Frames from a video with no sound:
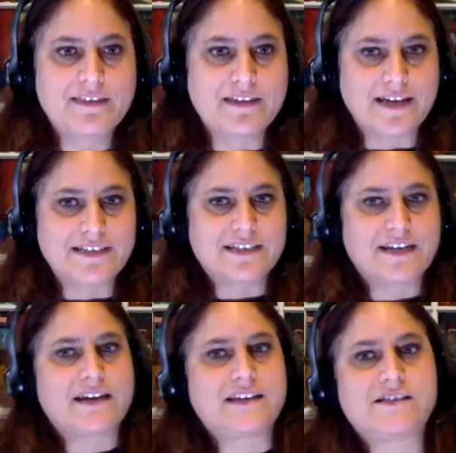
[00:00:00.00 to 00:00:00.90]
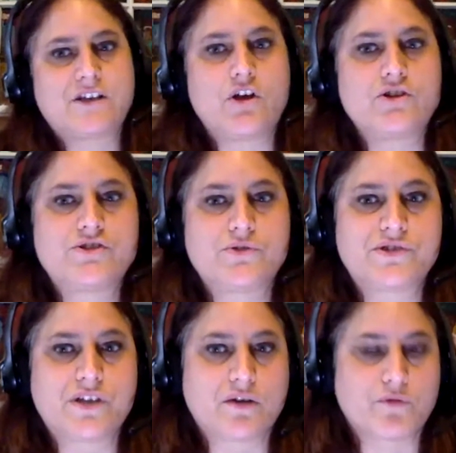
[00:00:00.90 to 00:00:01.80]
The 1990s also
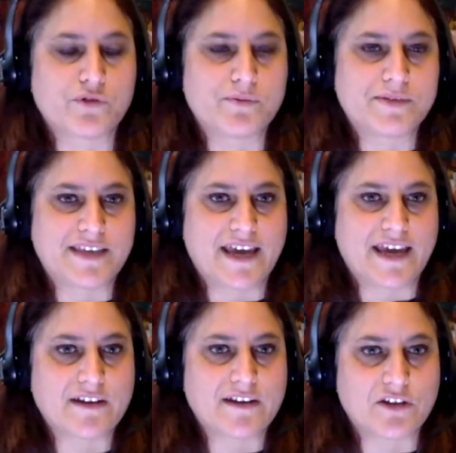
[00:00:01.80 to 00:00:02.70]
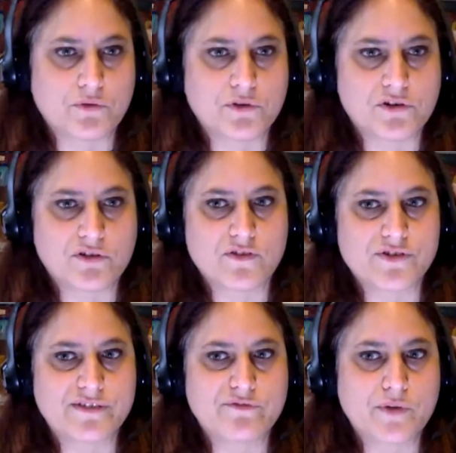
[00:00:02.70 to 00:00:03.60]
saw groups at the ANU and University
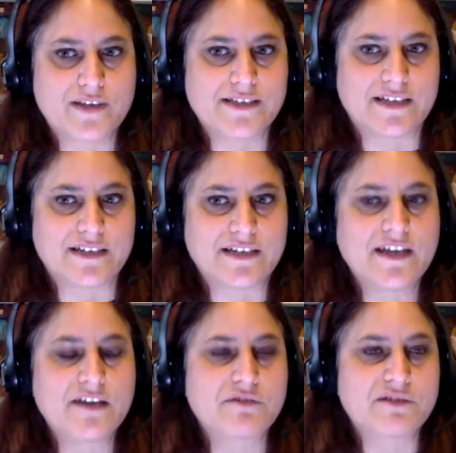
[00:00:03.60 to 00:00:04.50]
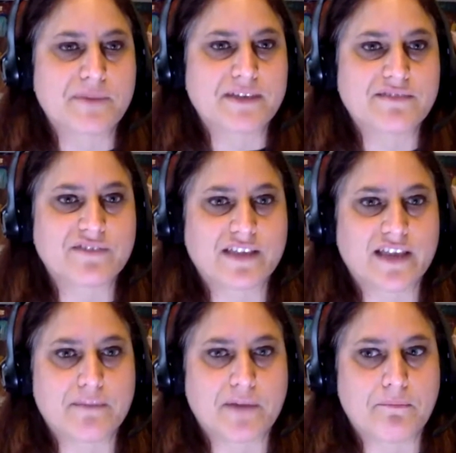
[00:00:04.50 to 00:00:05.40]
of Queensland, respectively led
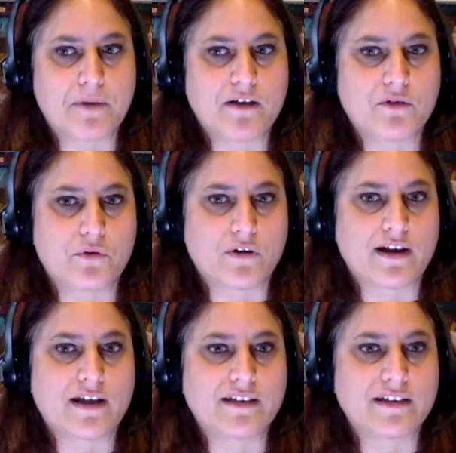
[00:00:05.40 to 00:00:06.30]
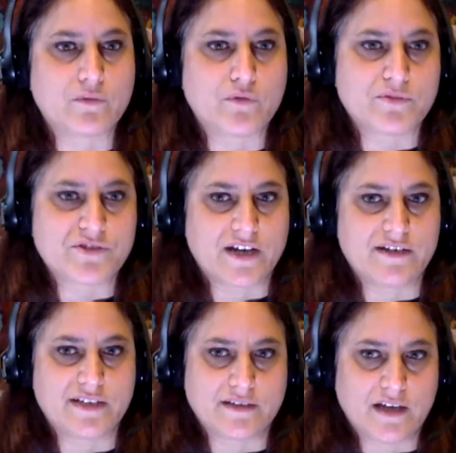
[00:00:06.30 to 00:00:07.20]
by Bachor and Helena Rubinstein
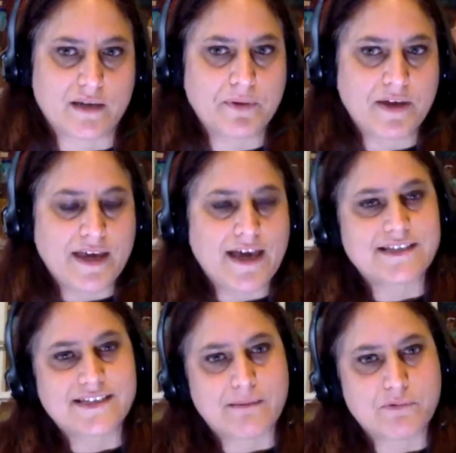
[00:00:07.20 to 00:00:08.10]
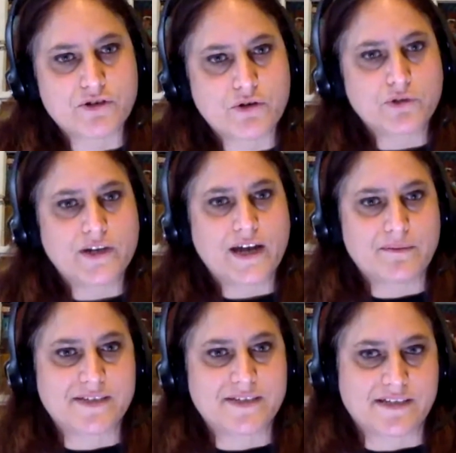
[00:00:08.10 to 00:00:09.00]
Dunlop, establish cold atom
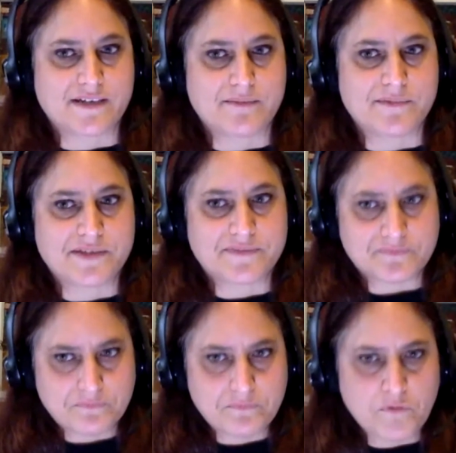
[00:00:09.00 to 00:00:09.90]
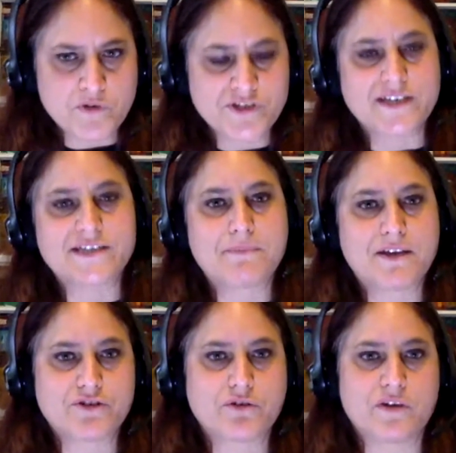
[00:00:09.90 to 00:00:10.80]
systems, which led to major
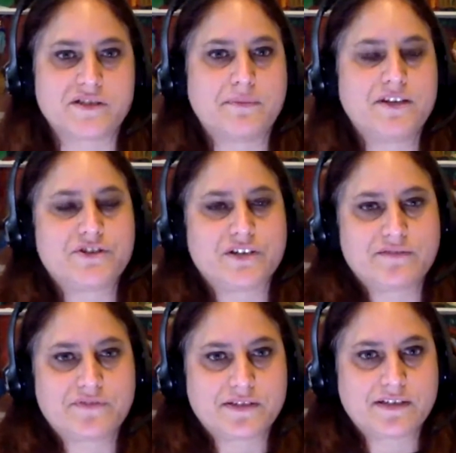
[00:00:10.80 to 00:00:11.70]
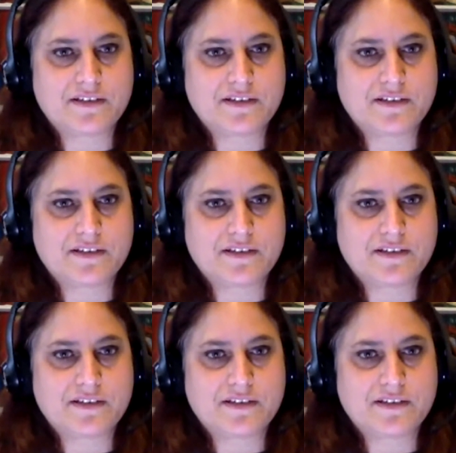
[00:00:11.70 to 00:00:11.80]
quantum initiatives.